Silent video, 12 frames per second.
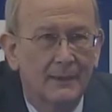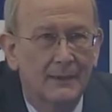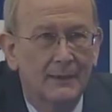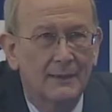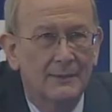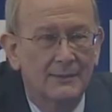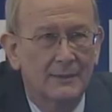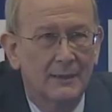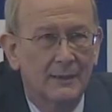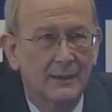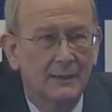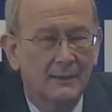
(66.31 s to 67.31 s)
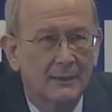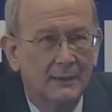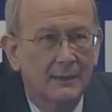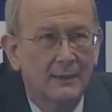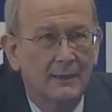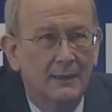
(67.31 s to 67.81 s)
is
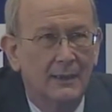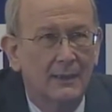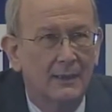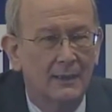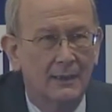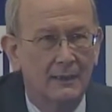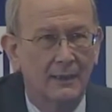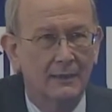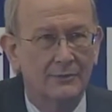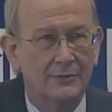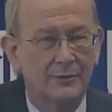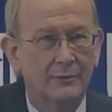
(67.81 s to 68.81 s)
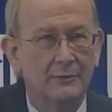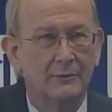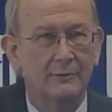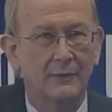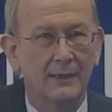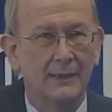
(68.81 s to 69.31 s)
a
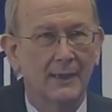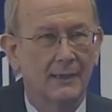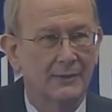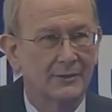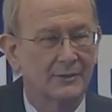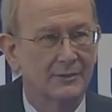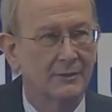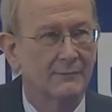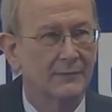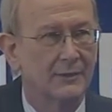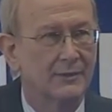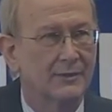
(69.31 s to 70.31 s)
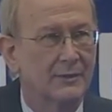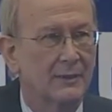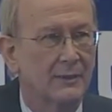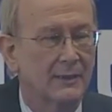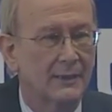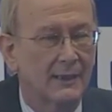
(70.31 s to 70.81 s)
true analysis of
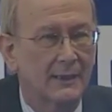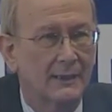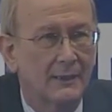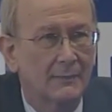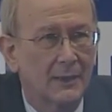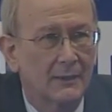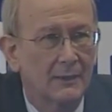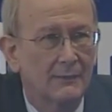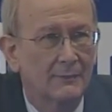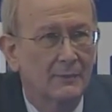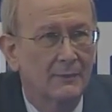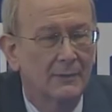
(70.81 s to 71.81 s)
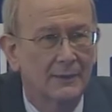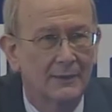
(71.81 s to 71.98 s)
this at an academic level.